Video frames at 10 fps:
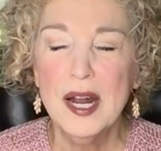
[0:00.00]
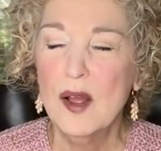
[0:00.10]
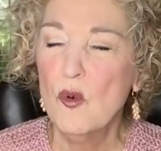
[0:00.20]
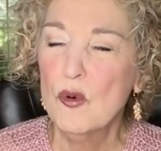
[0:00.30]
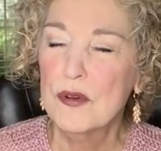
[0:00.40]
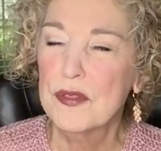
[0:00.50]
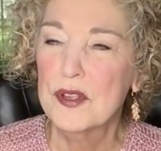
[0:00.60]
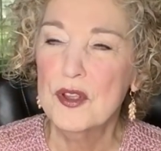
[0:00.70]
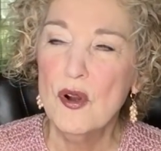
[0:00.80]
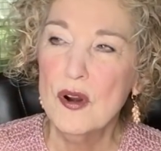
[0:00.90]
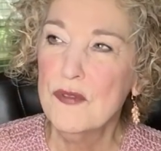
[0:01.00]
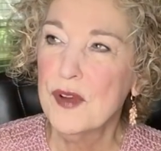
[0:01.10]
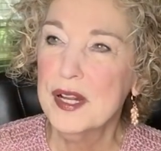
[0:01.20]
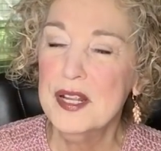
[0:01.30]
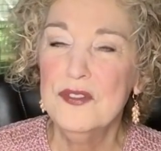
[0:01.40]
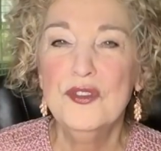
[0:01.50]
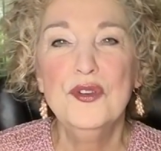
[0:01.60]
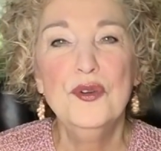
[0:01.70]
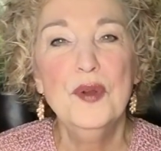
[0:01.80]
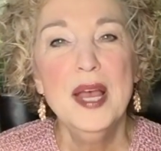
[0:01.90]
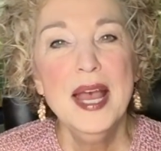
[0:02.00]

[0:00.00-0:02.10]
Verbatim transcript: I order the yarn if I need to,